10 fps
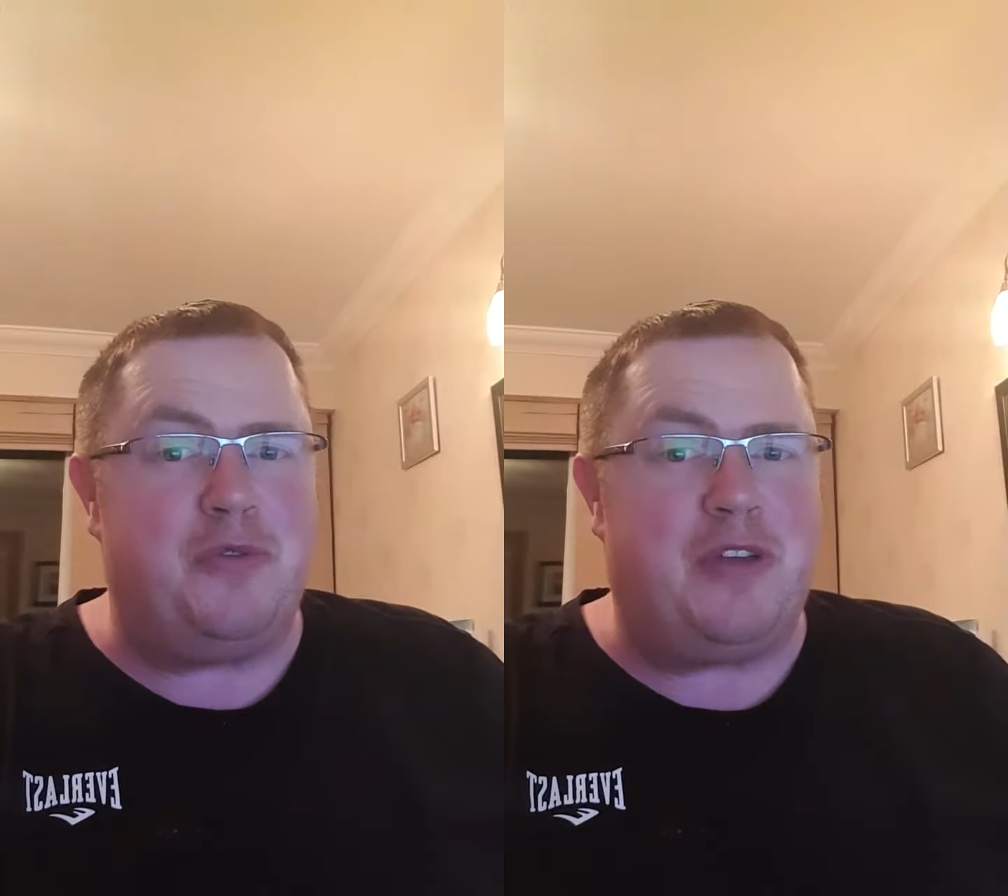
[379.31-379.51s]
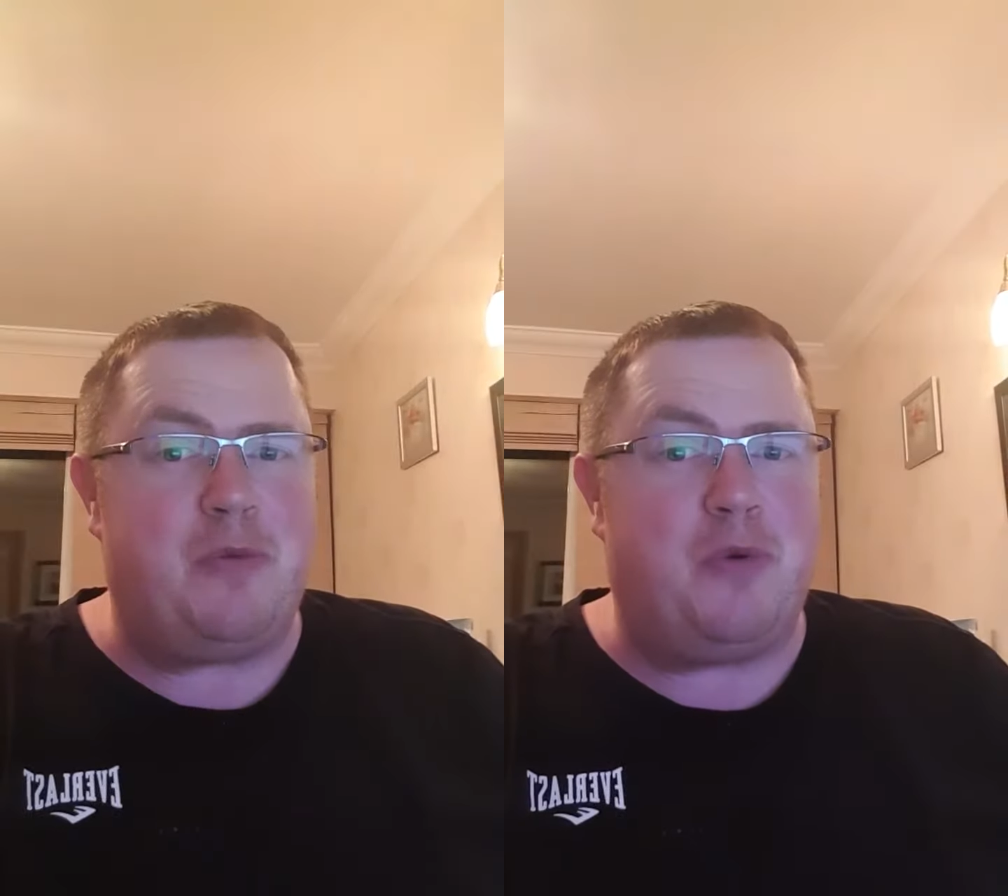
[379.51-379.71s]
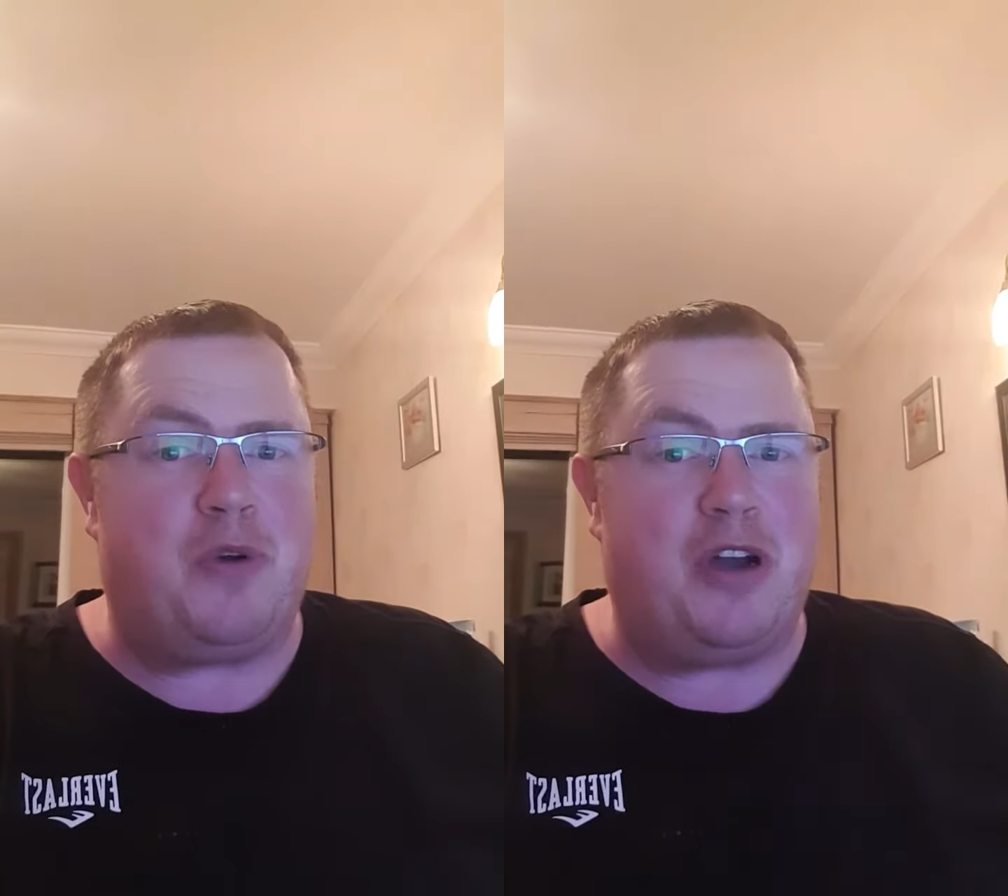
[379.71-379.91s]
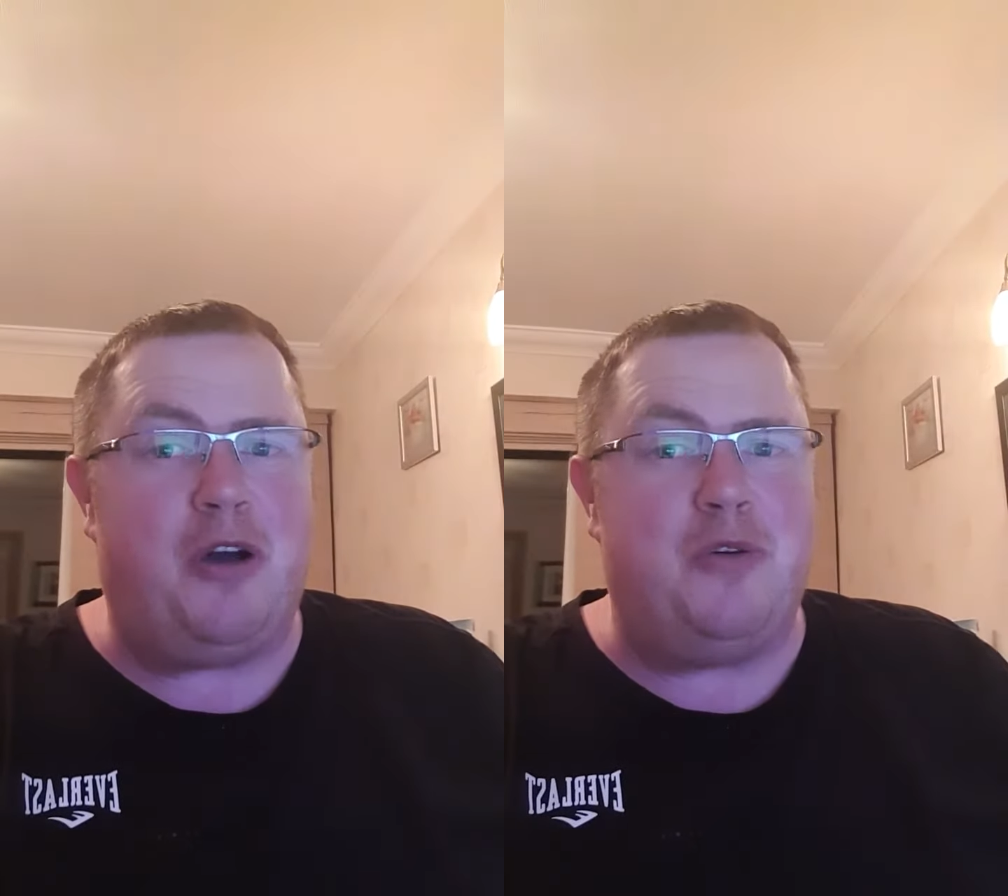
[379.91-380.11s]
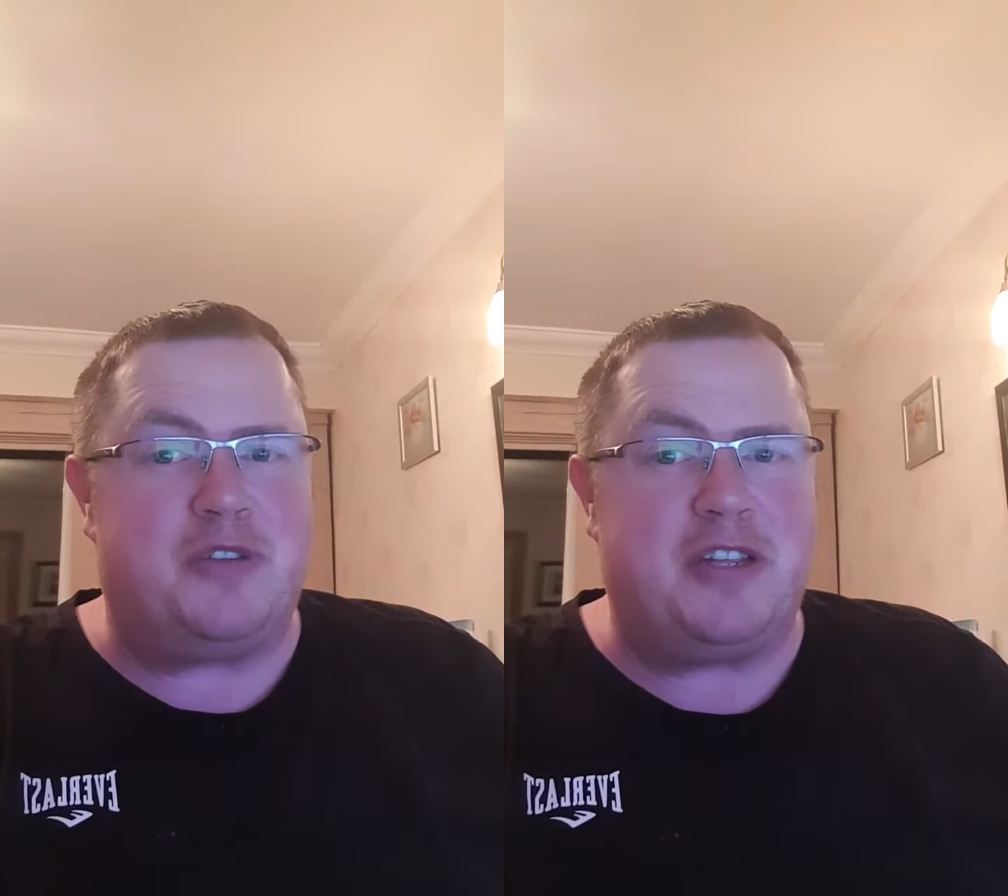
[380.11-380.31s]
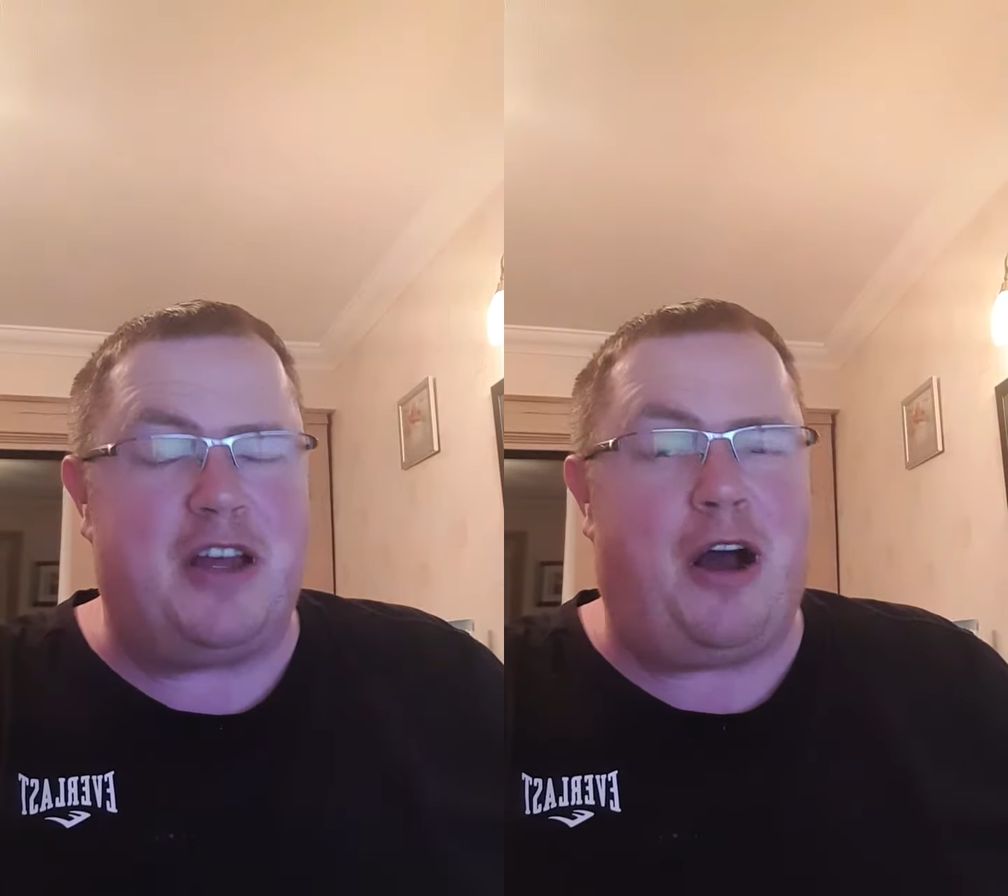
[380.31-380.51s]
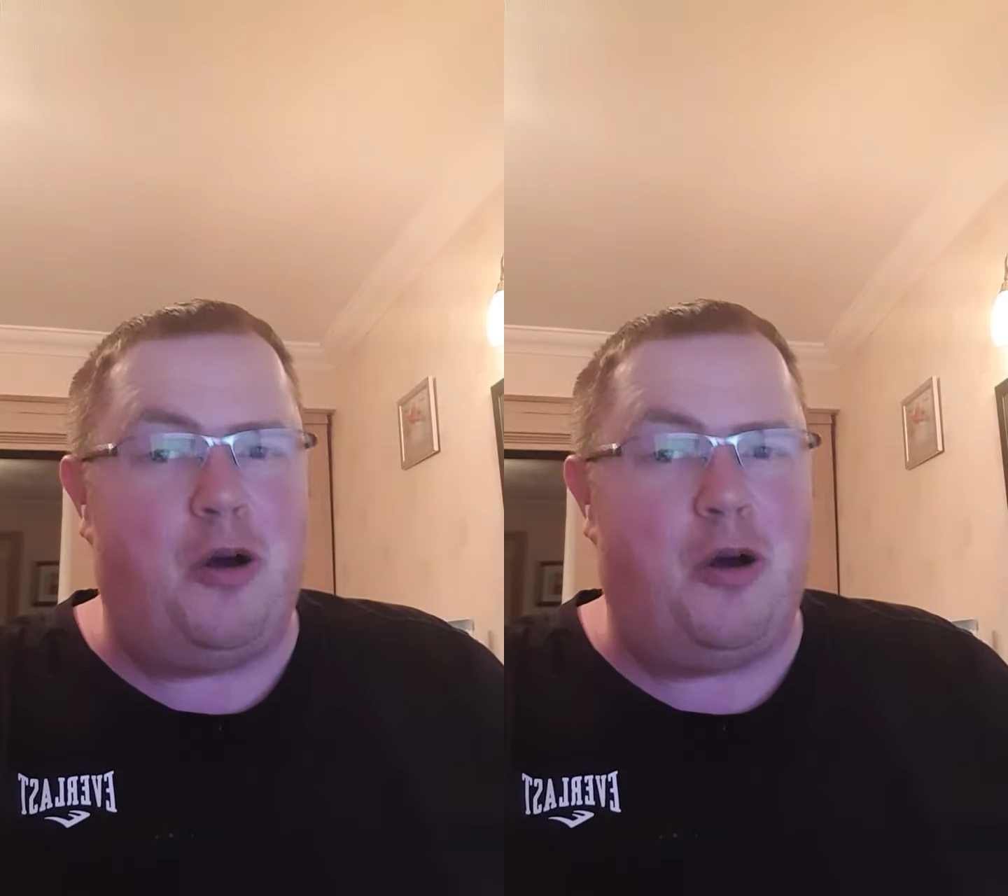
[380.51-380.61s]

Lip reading: they will go to their